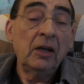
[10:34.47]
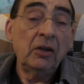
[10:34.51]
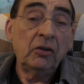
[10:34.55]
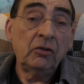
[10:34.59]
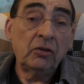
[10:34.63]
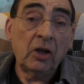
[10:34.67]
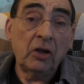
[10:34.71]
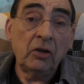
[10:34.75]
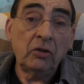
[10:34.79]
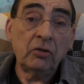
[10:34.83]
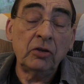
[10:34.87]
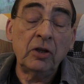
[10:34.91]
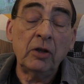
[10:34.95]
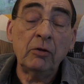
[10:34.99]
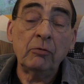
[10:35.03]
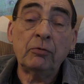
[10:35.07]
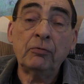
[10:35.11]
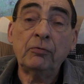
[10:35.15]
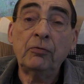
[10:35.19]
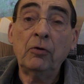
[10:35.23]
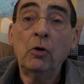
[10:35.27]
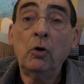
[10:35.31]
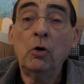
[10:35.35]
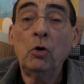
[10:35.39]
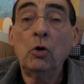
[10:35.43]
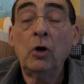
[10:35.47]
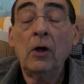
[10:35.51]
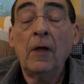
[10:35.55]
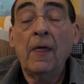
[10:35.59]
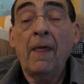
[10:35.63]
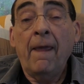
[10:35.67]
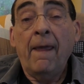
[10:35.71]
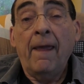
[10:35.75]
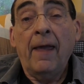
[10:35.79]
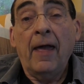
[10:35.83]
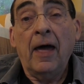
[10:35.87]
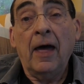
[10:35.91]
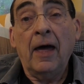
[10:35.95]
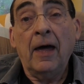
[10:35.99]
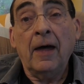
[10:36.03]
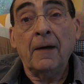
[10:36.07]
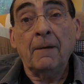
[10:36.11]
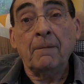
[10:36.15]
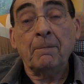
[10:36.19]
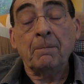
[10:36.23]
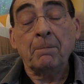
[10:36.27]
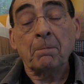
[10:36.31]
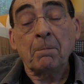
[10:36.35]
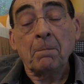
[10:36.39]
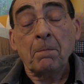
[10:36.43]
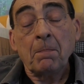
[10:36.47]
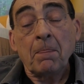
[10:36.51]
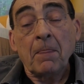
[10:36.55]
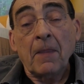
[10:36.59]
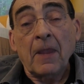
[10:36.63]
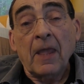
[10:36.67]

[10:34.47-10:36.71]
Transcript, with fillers: Jason at Four, um,